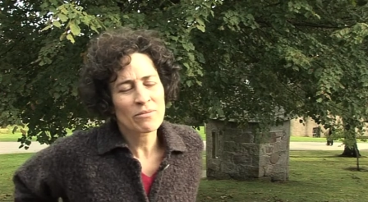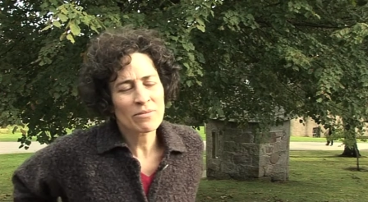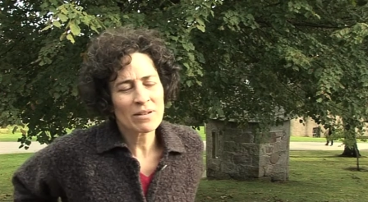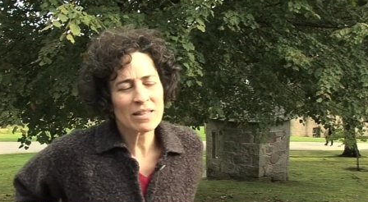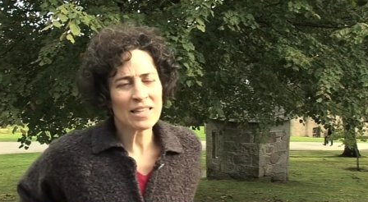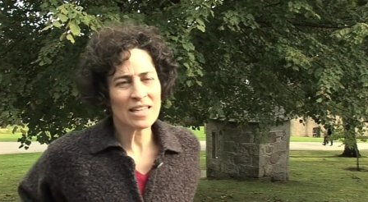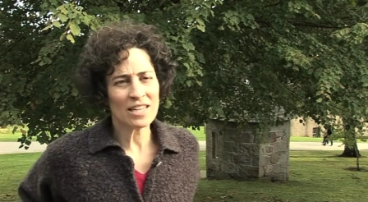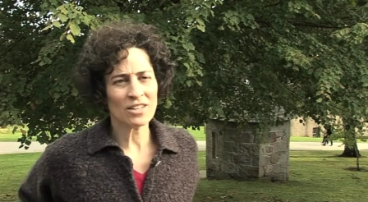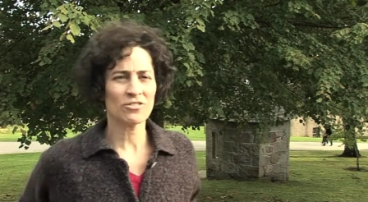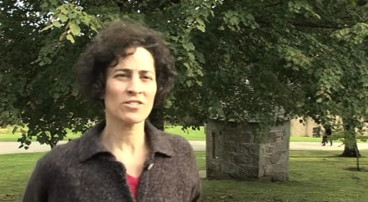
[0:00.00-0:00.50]

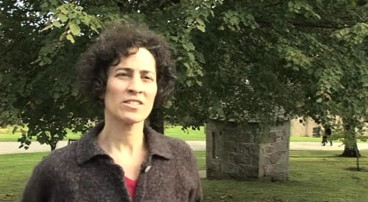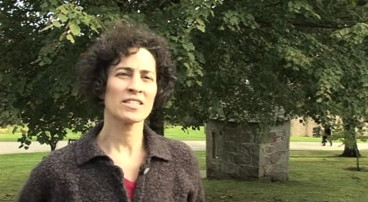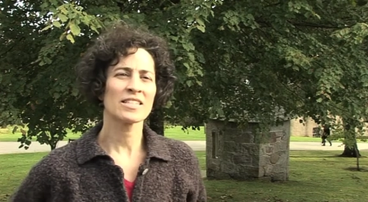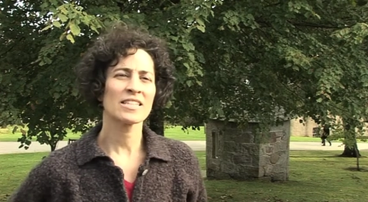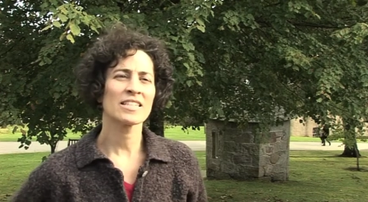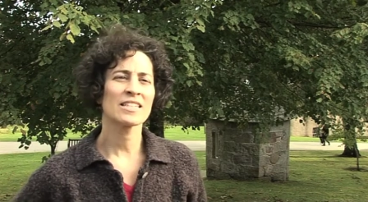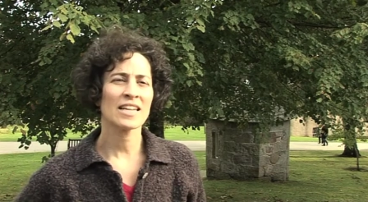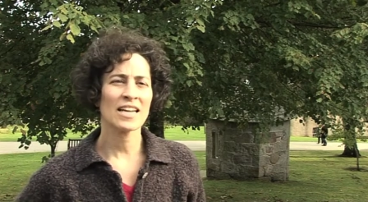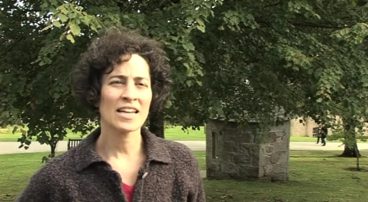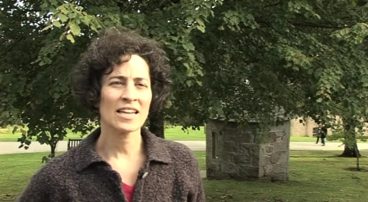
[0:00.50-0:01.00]
really
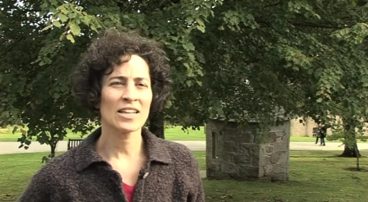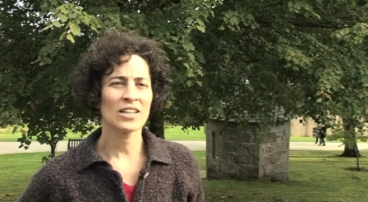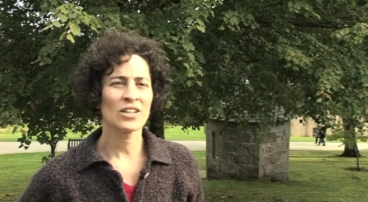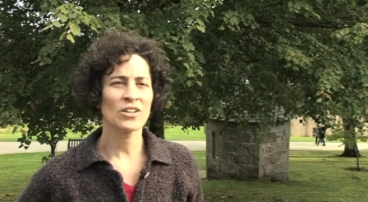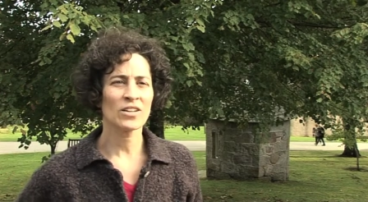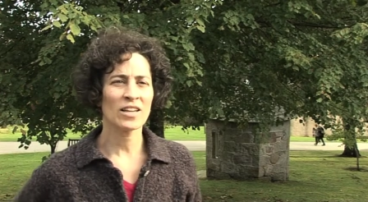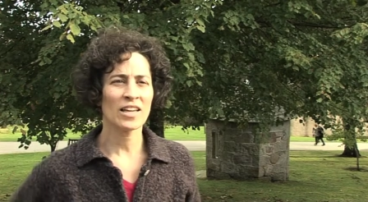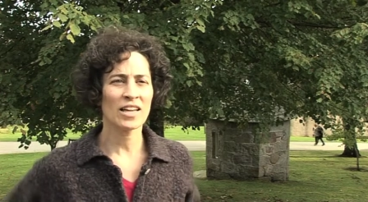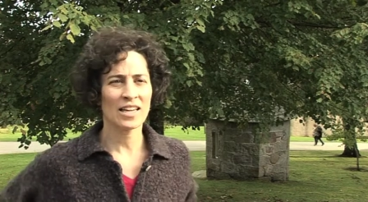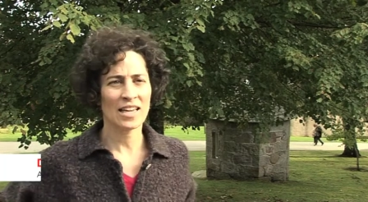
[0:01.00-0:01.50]
interested in
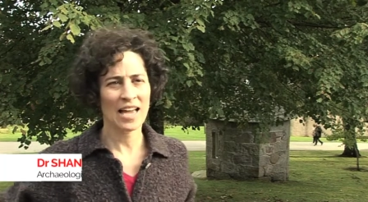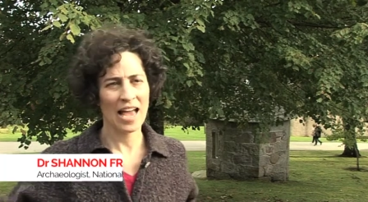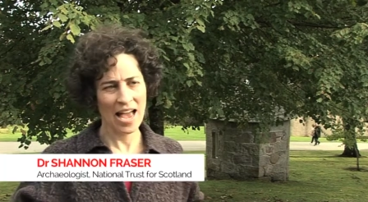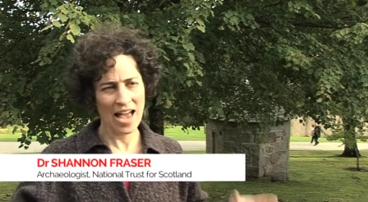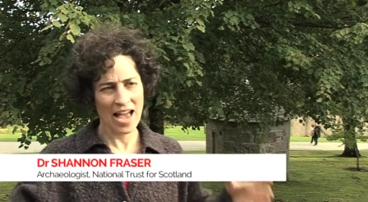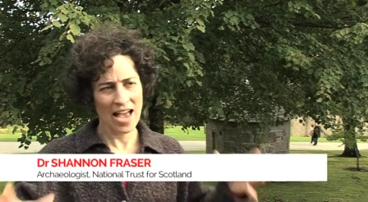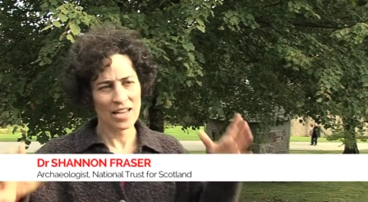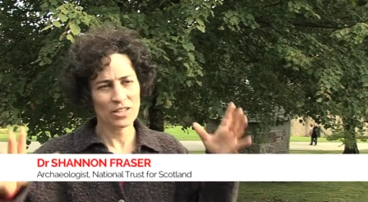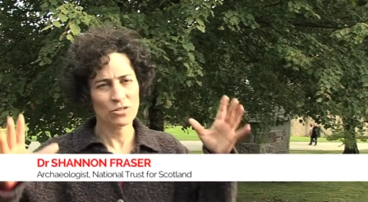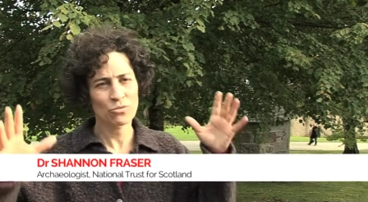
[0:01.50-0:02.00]
looking
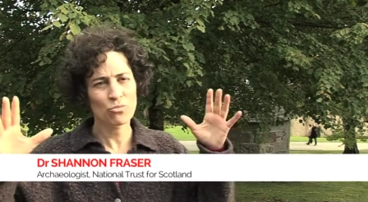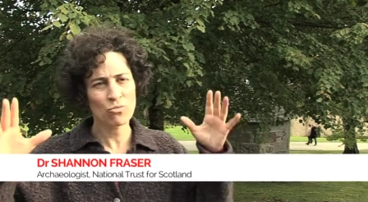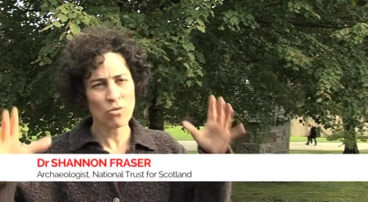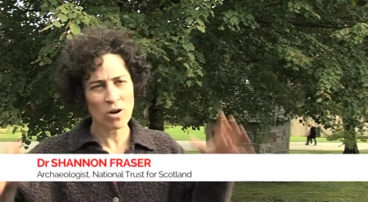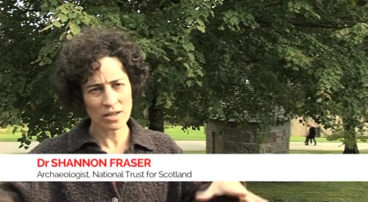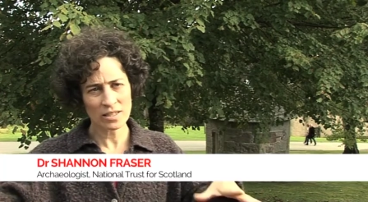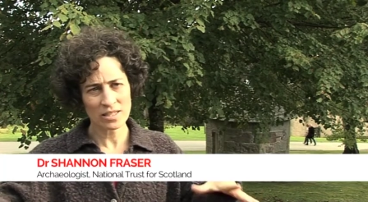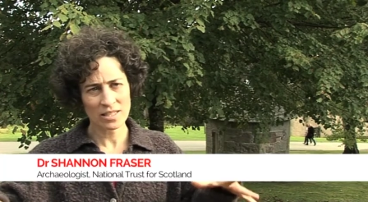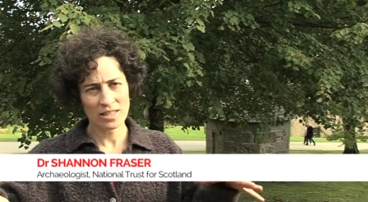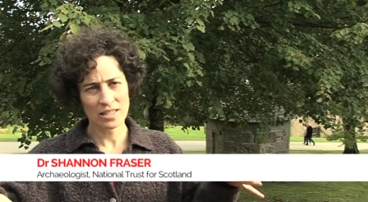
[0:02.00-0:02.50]
at
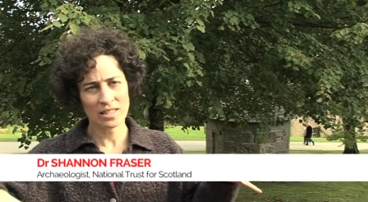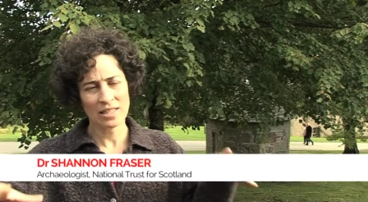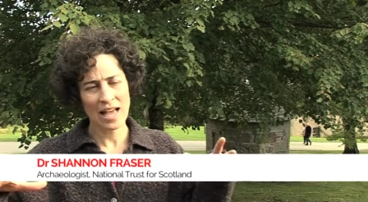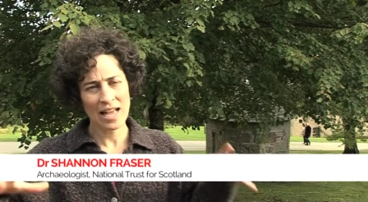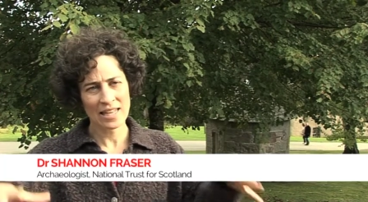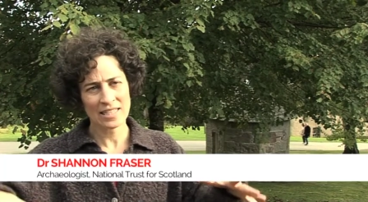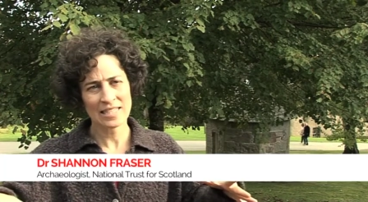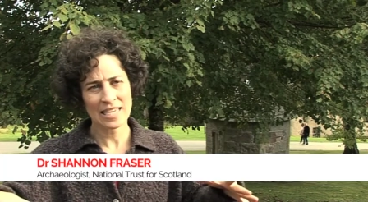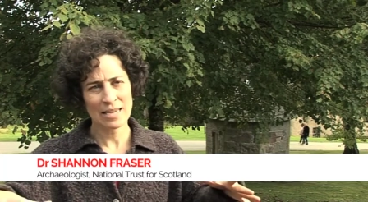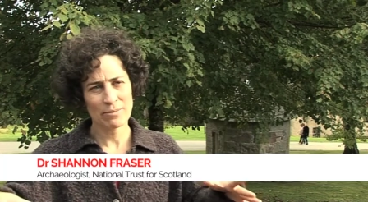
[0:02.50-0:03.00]
what the
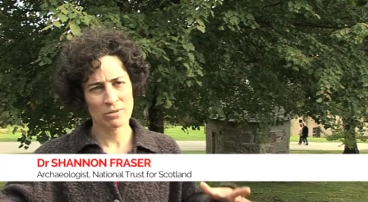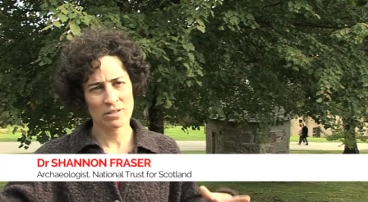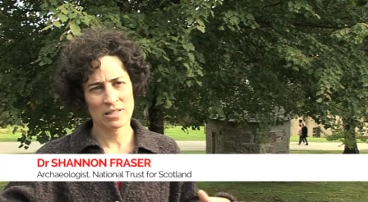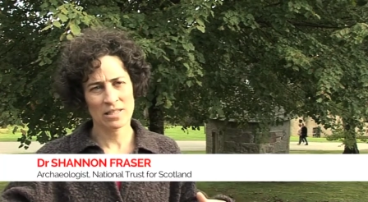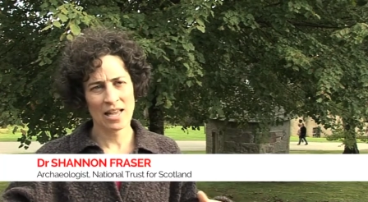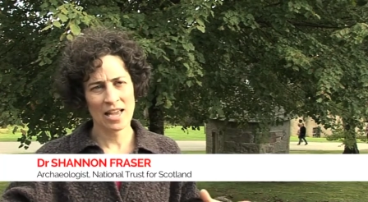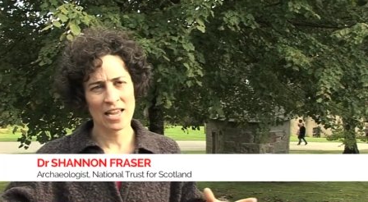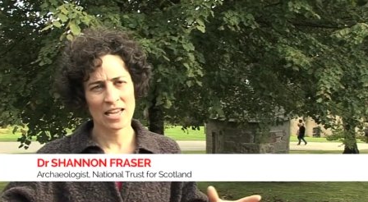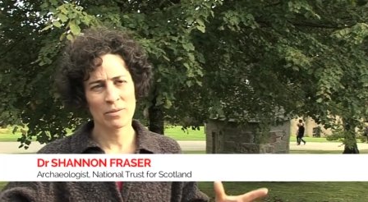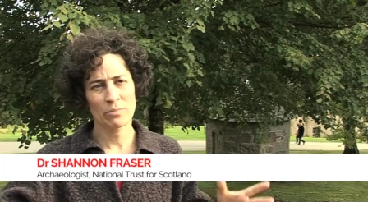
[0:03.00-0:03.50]
landscape was
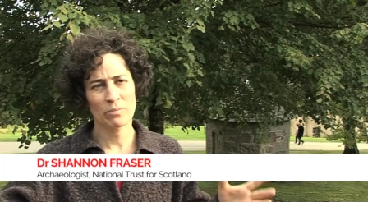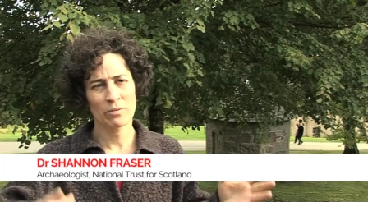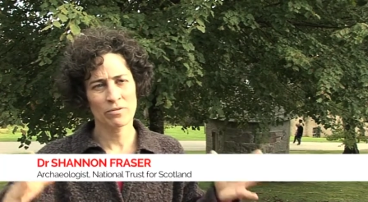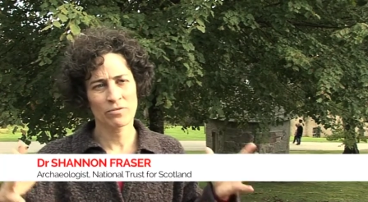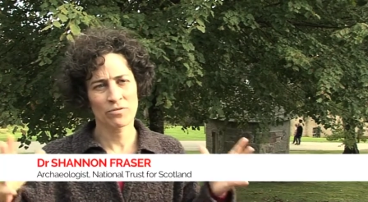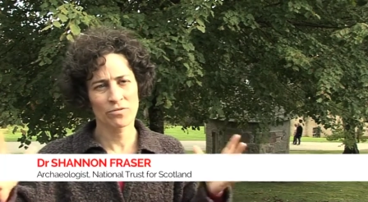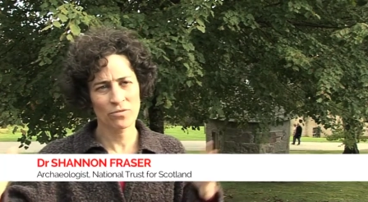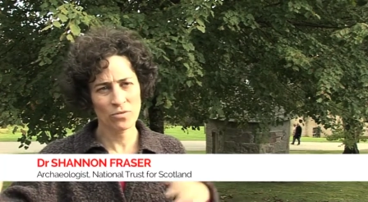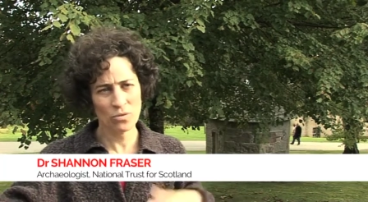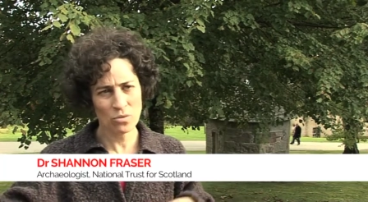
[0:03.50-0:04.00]
like
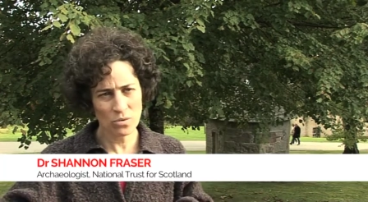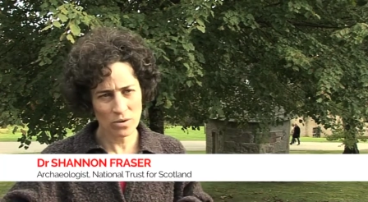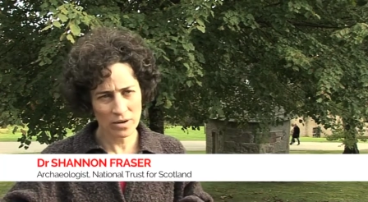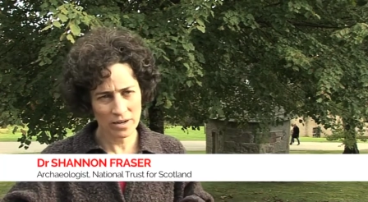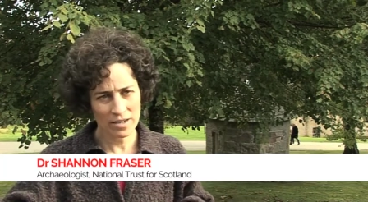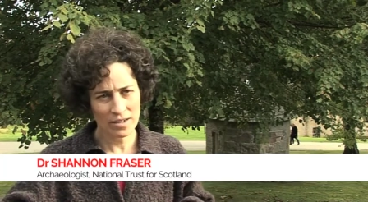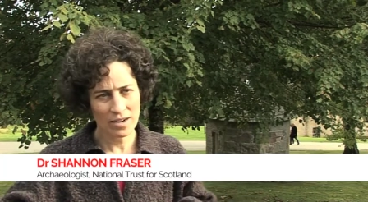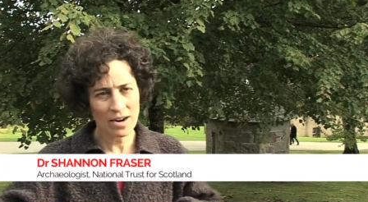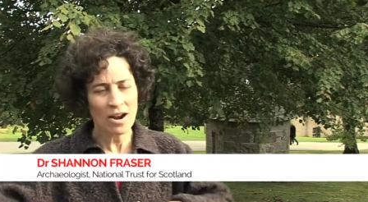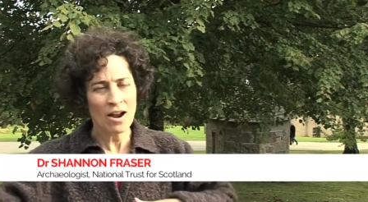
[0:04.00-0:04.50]

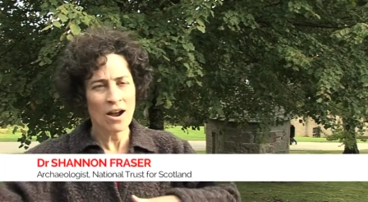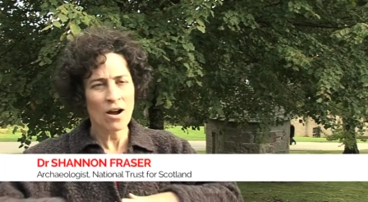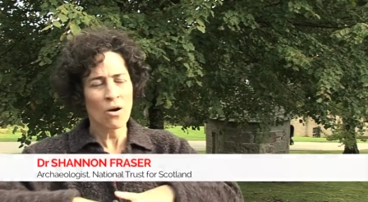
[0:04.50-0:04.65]
before